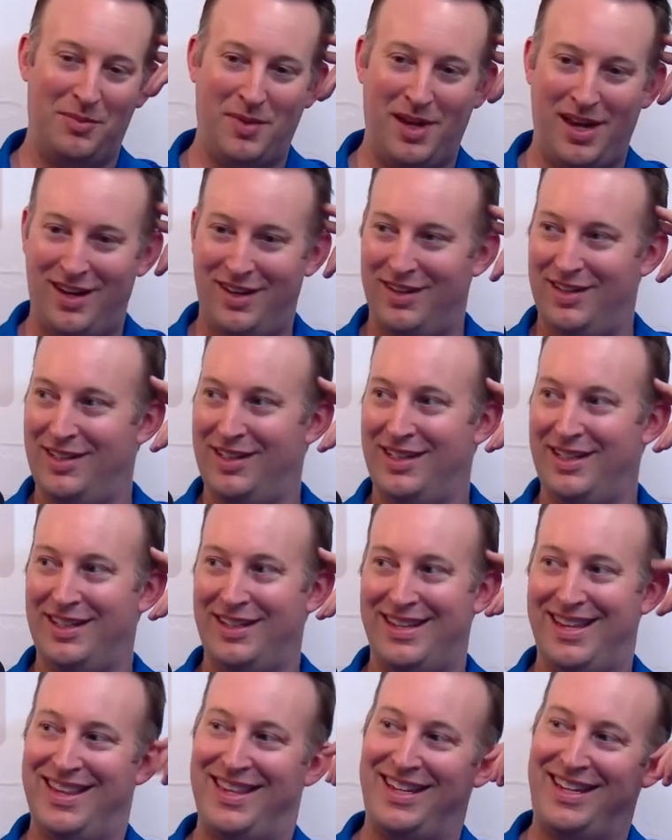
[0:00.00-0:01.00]
married, and
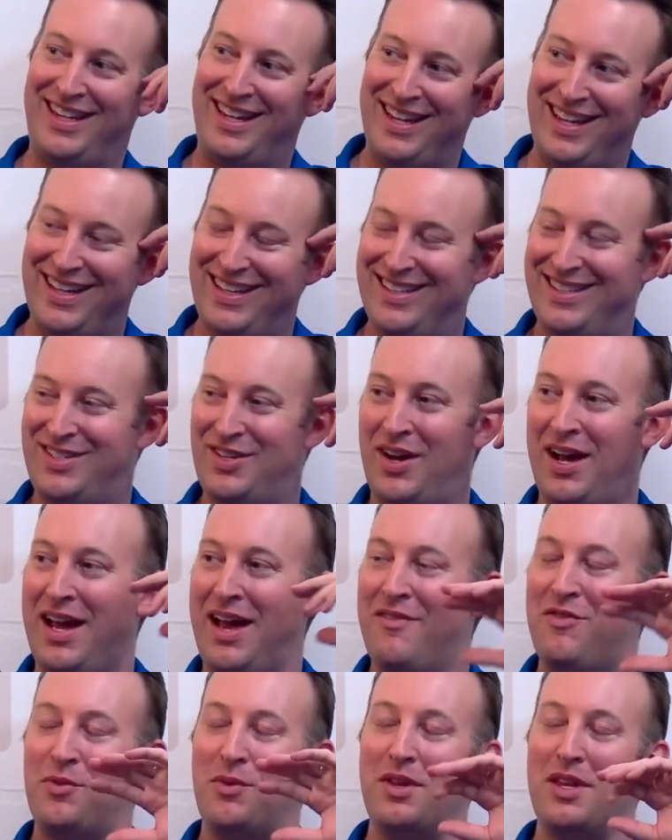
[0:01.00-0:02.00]
then the kids. So I
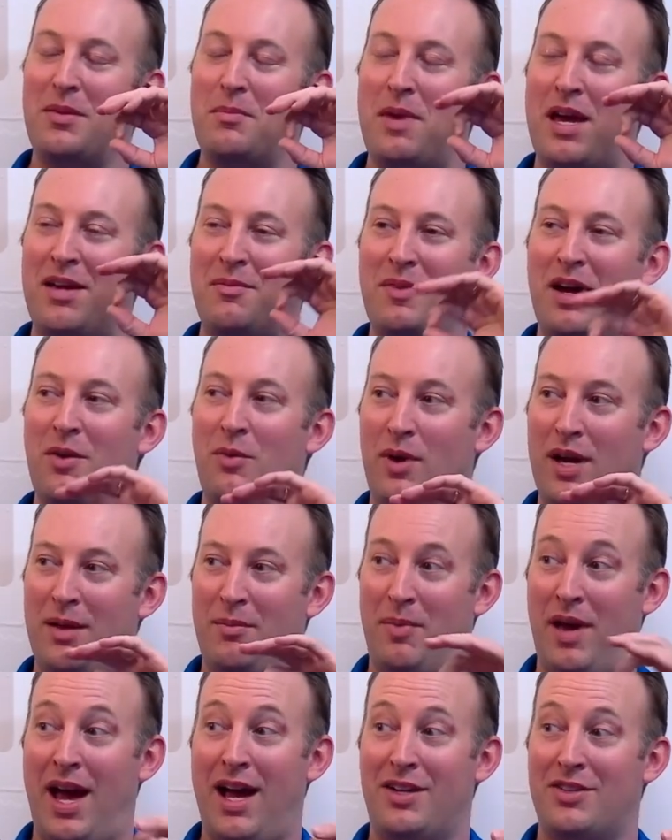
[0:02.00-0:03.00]
haven't really made my way
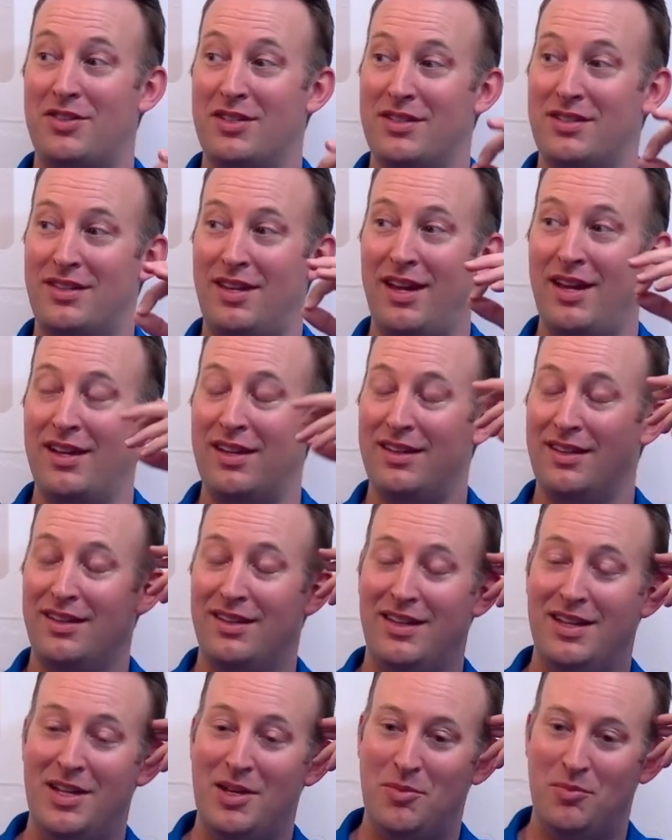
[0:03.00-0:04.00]
back just yet.
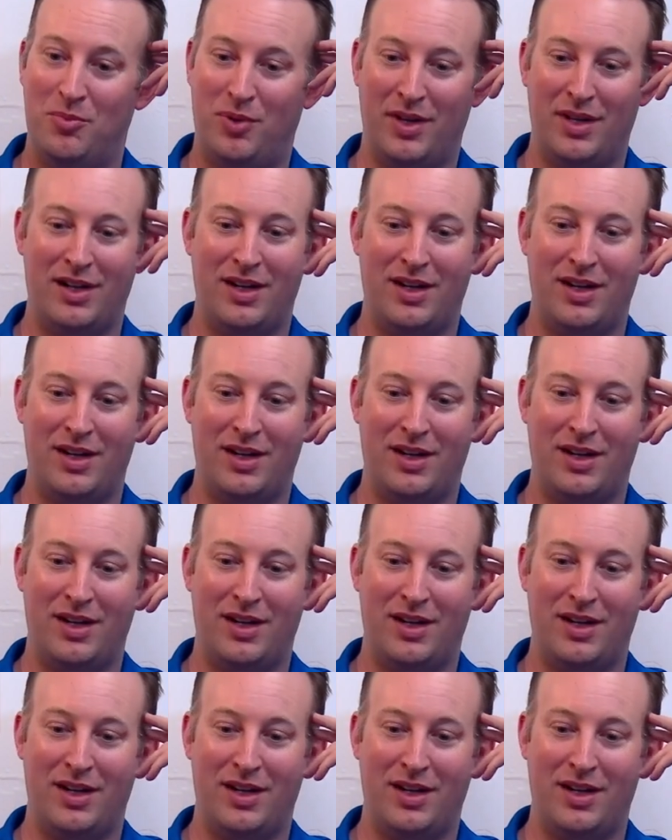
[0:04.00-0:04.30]
But